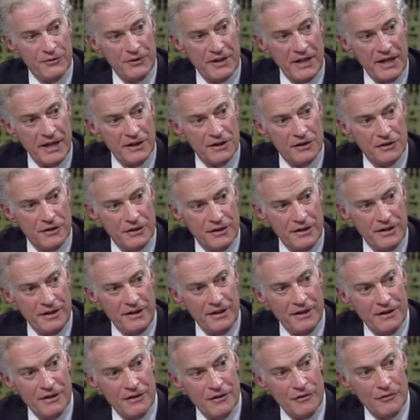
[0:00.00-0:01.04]

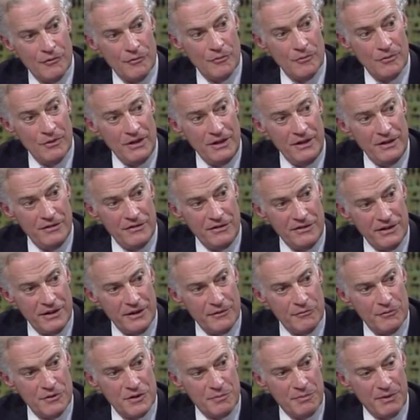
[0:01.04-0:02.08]
venality. Uh, what do you
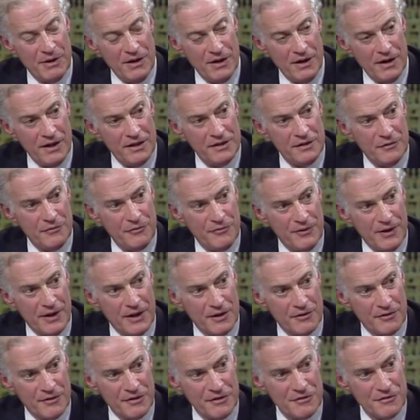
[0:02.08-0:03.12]
think was behind the
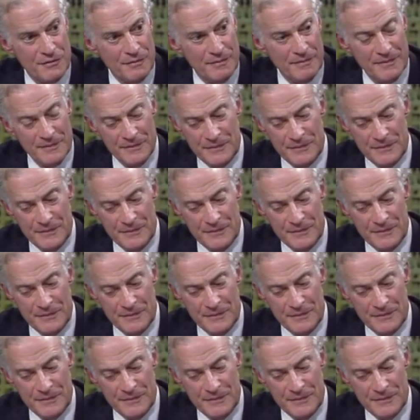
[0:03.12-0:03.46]
firings?